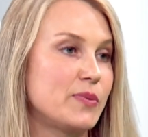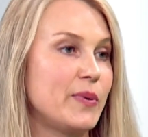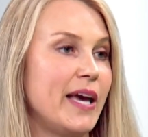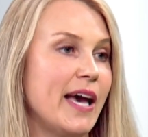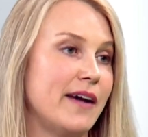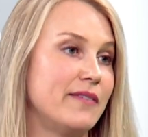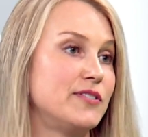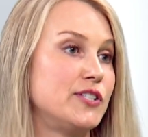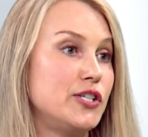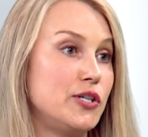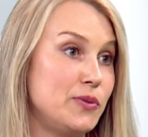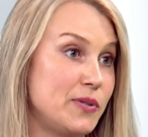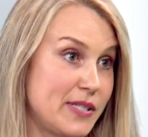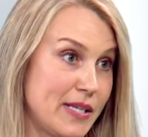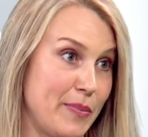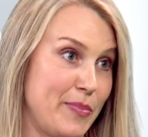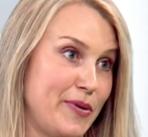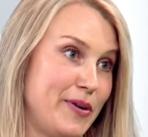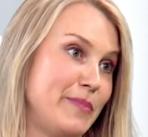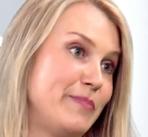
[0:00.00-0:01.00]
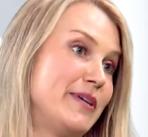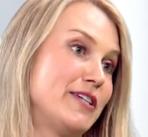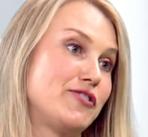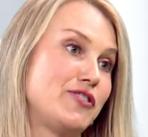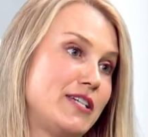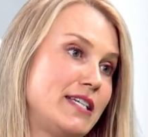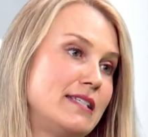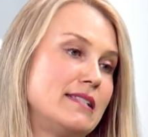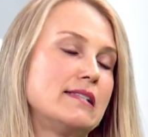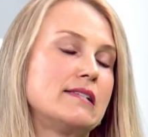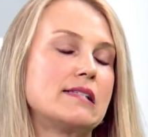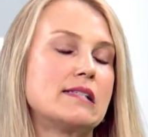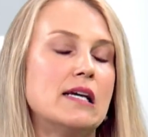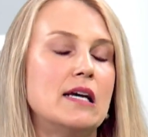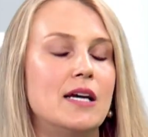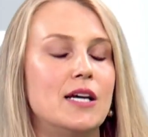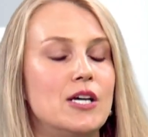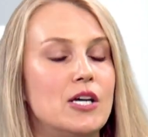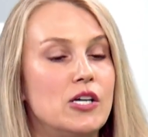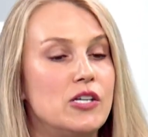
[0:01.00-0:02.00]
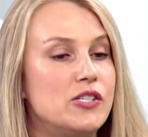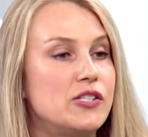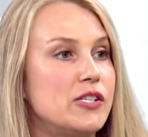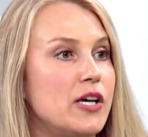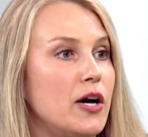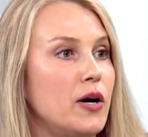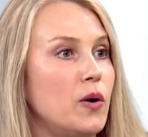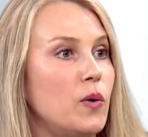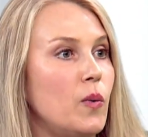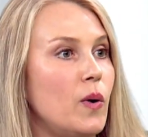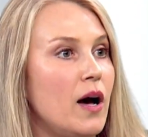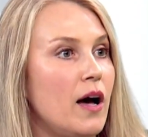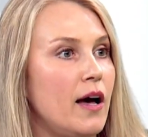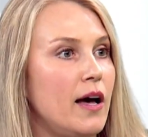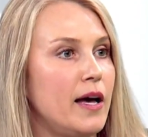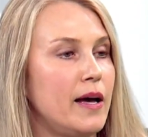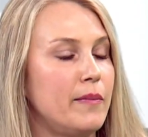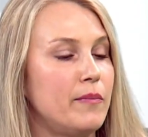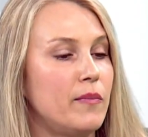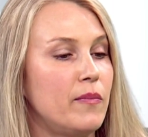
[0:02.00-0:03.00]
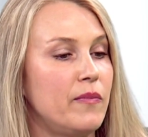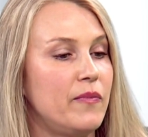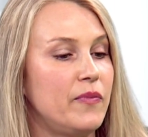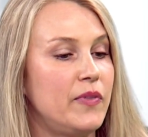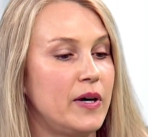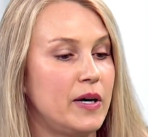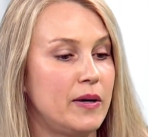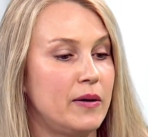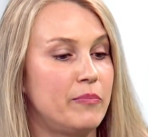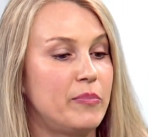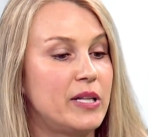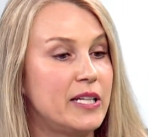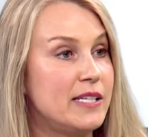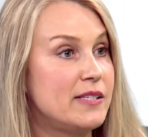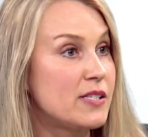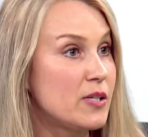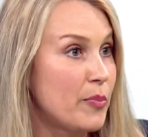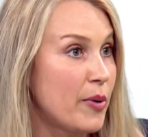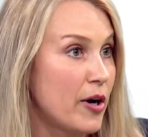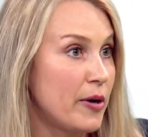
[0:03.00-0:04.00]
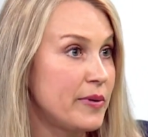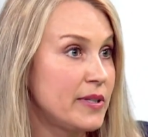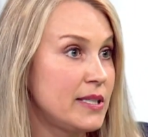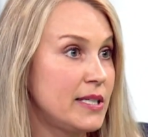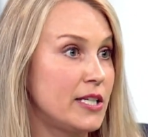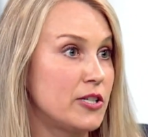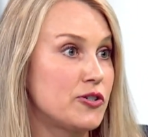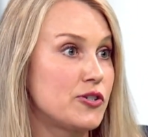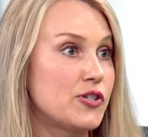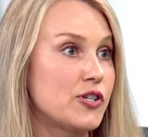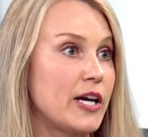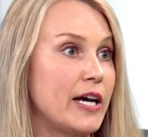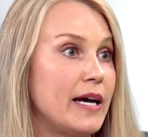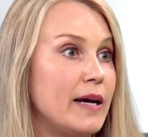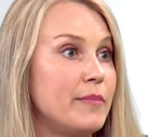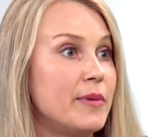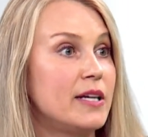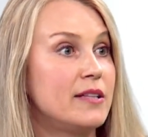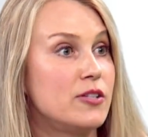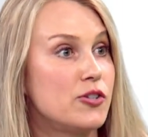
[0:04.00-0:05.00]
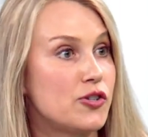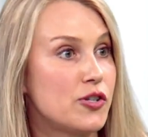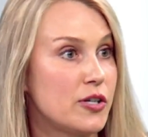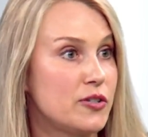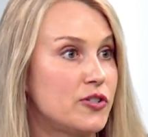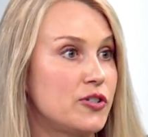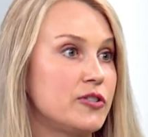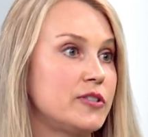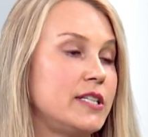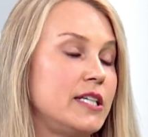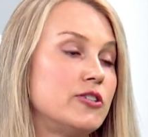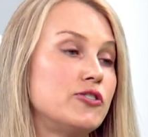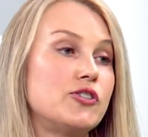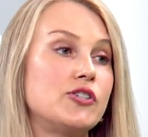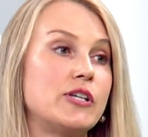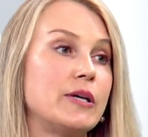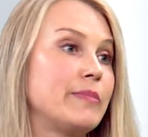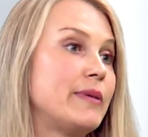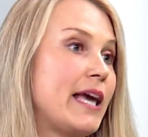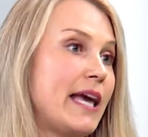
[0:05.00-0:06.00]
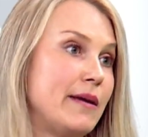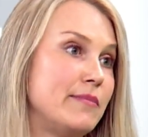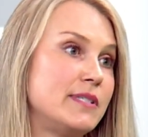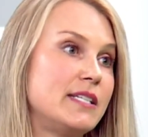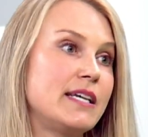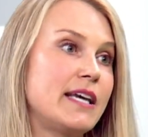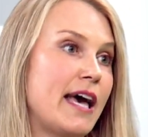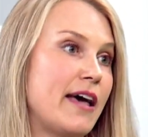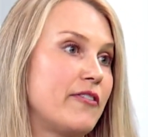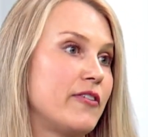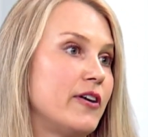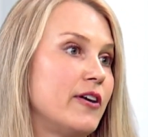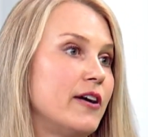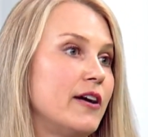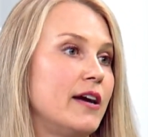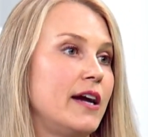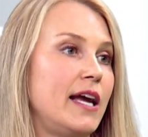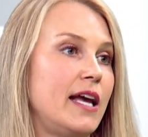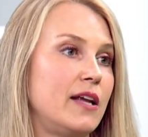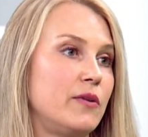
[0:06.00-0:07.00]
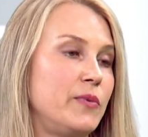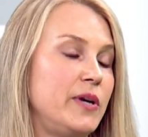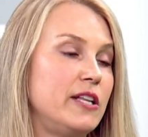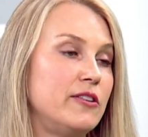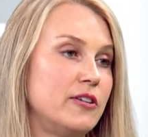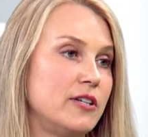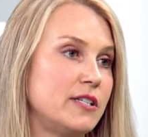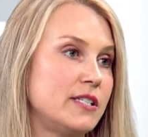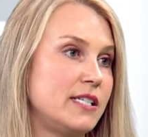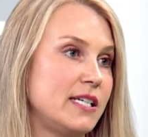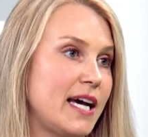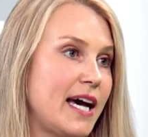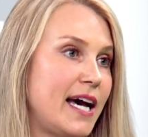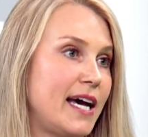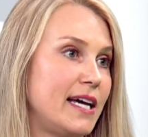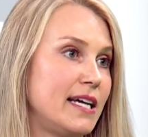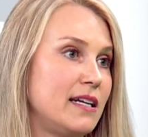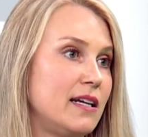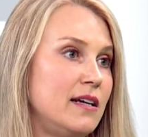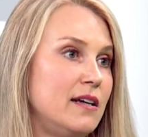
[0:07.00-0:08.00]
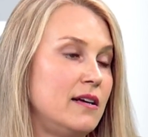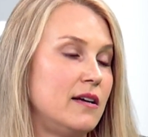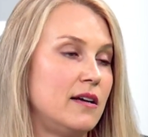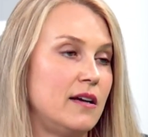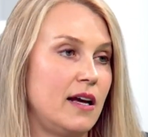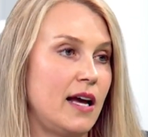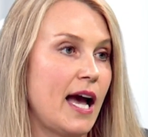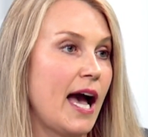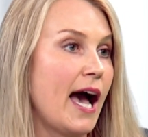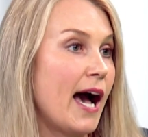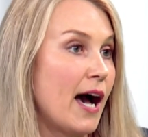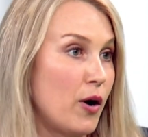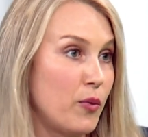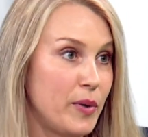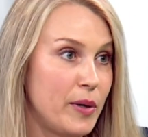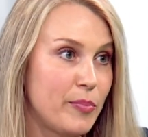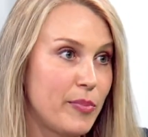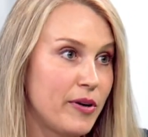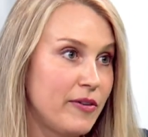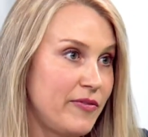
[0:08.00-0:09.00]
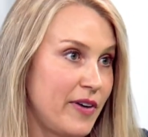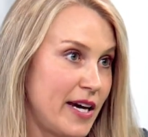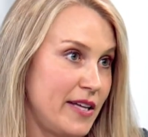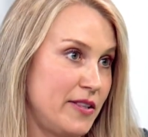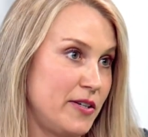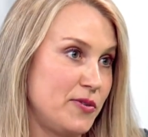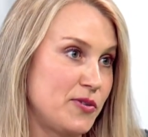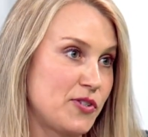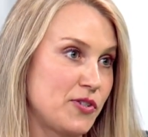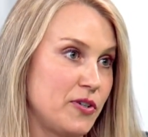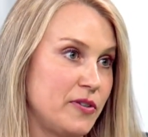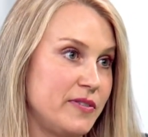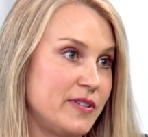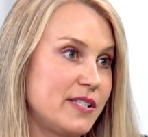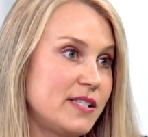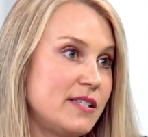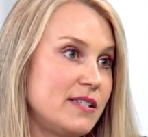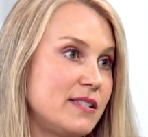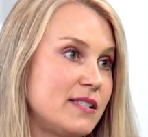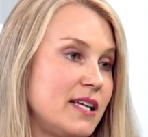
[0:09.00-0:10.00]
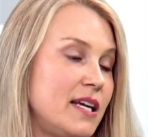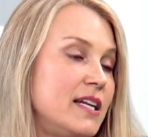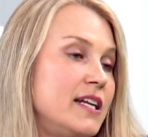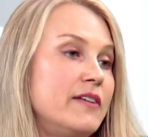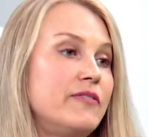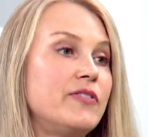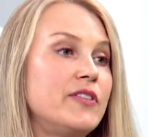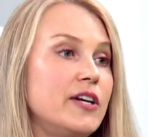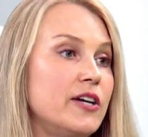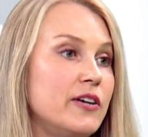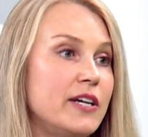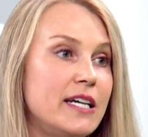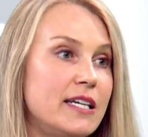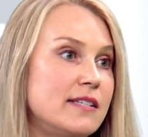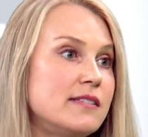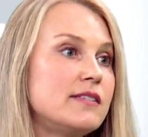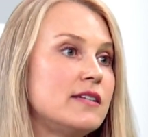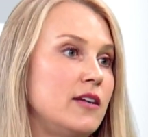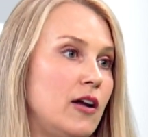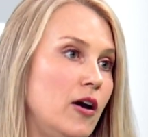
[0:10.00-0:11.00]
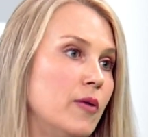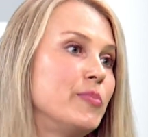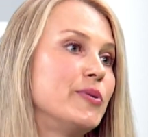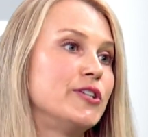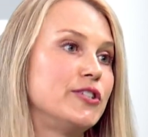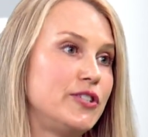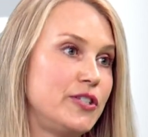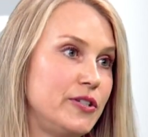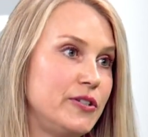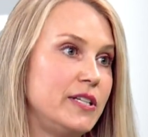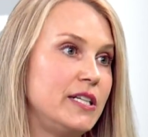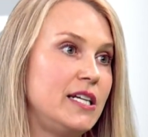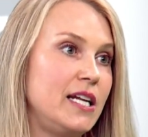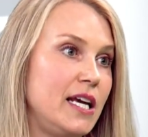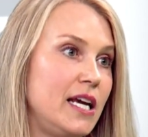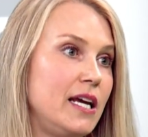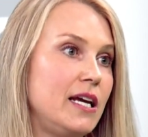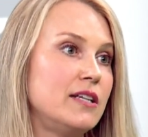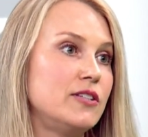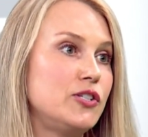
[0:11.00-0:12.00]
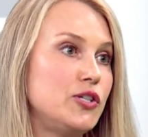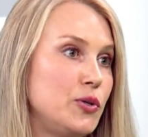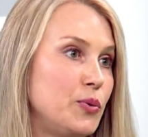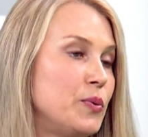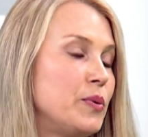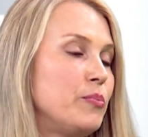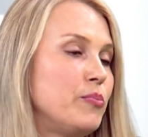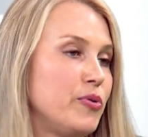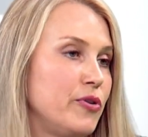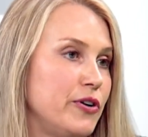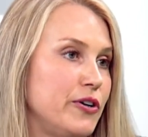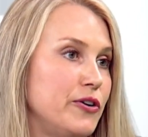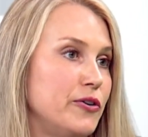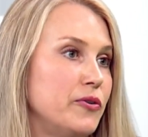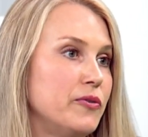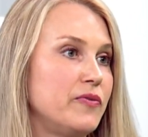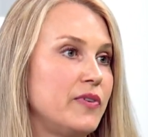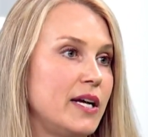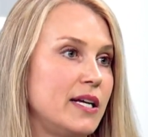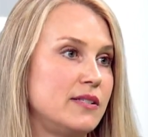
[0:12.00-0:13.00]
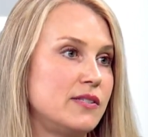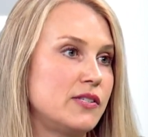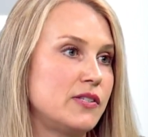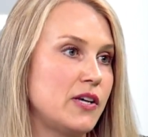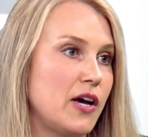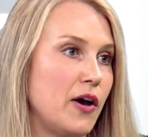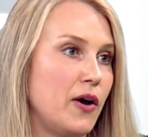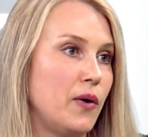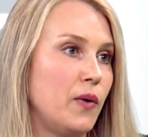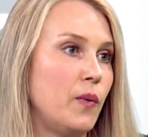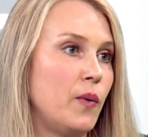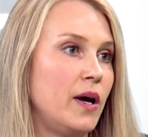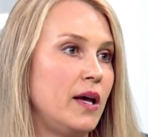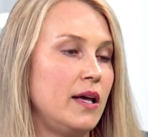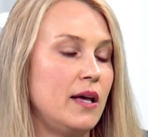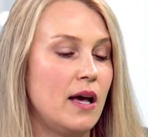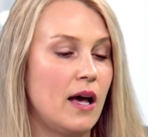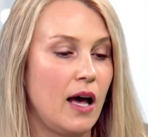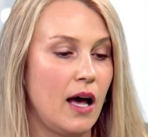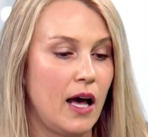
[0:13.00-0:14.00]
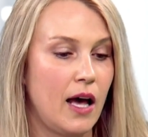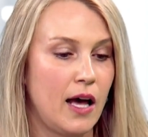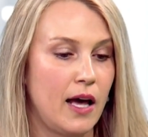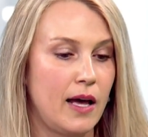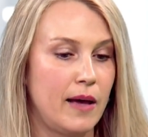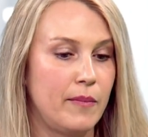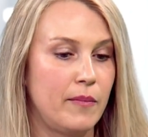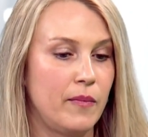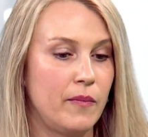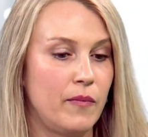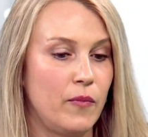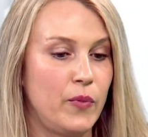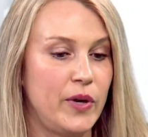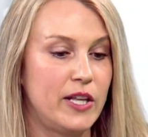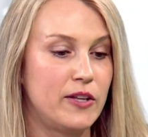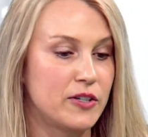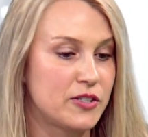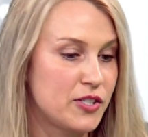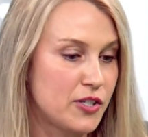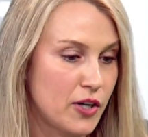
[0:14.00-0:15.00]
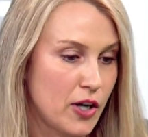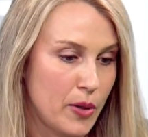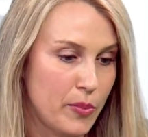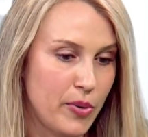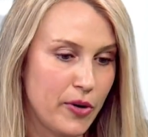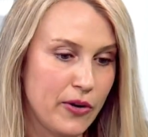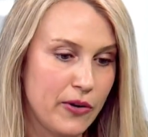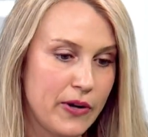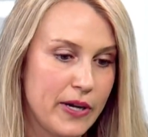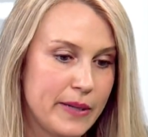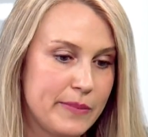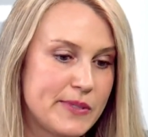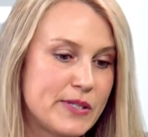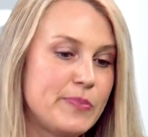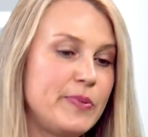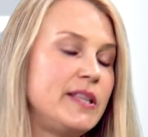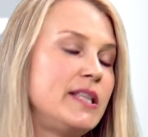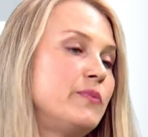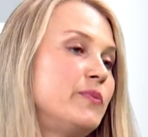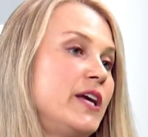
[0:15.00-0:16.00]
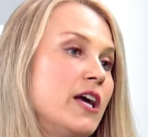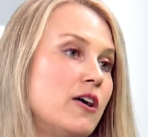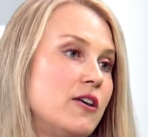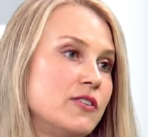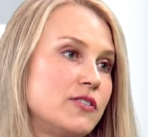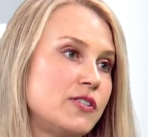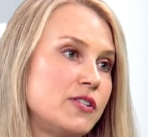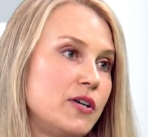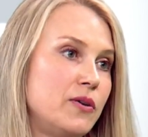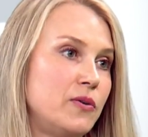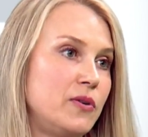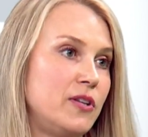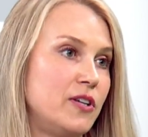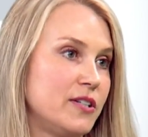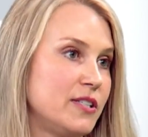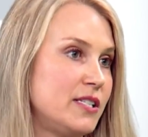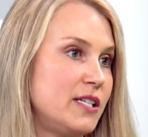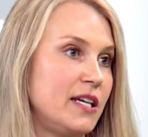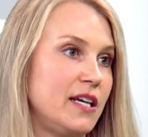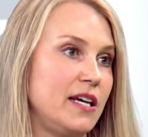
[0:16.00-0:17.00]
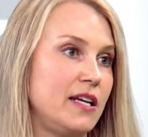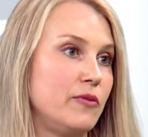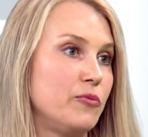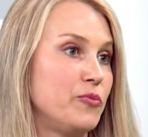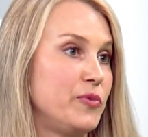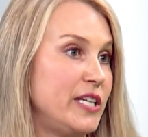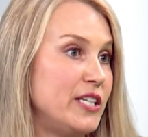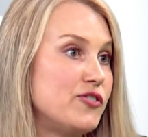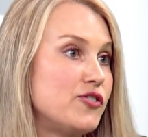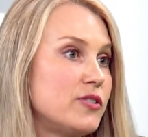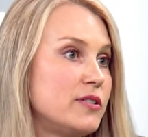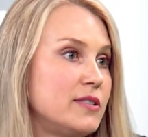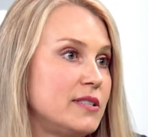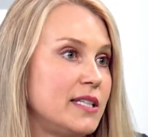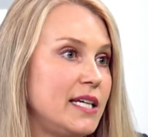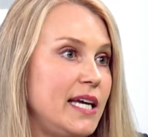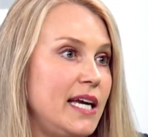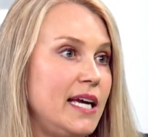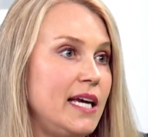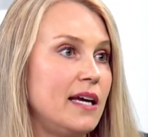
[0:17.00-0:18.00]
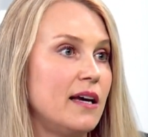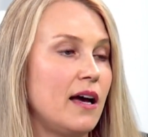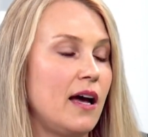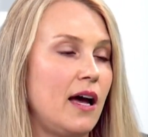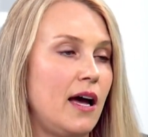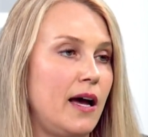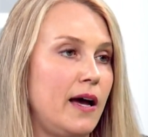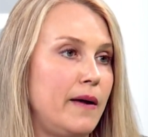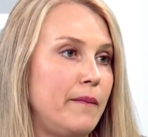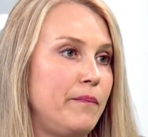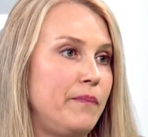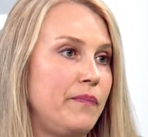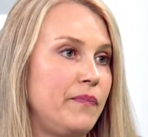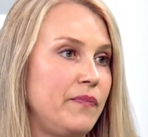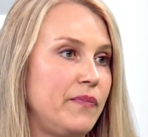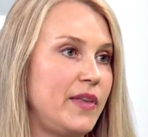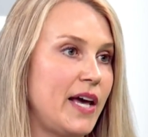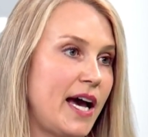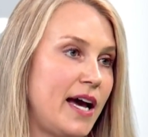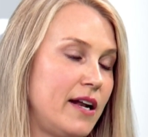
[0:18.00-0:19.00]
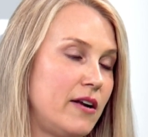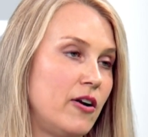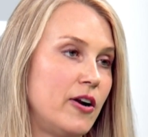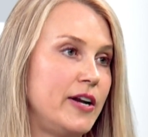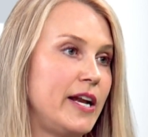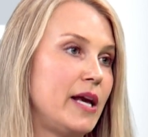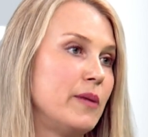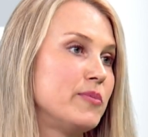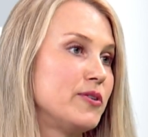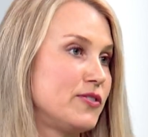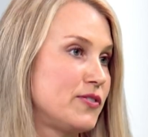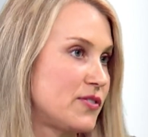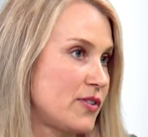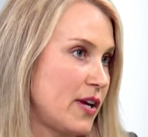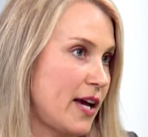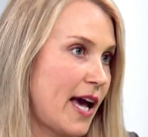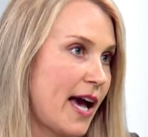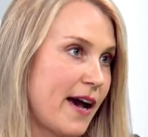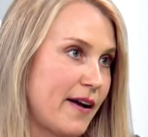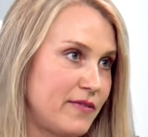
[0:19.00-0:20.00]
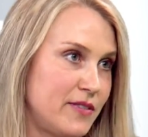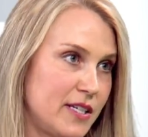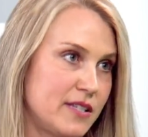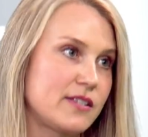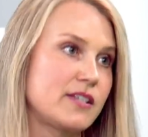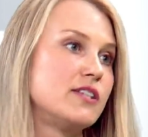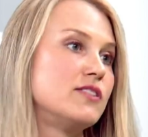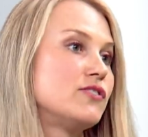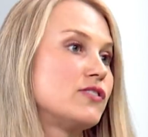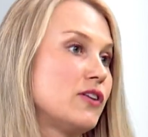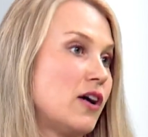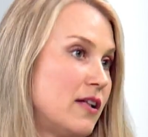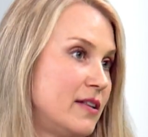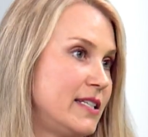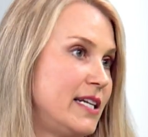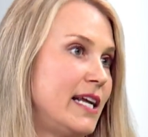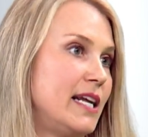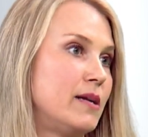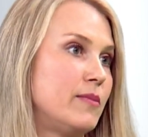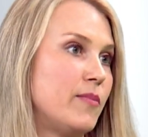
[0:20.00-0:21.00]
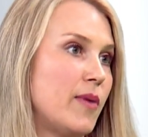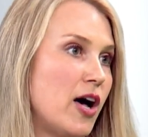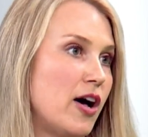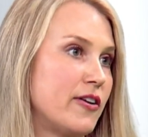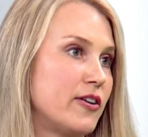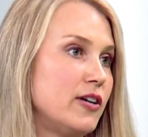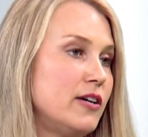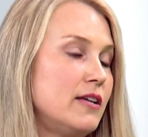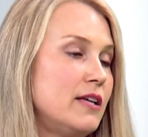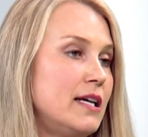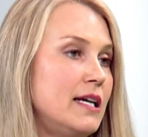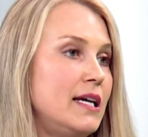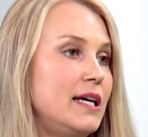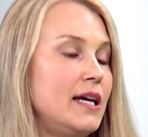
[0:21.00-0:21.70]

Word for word: we have two separate missions. So um, the police department leadership and the shelter leadership came together and we looked at how we provide those services and if there is an opportunity to improve. And so um, we looked at our programs, but then we also looked at regionally um, that our neighbors have this consolidated model.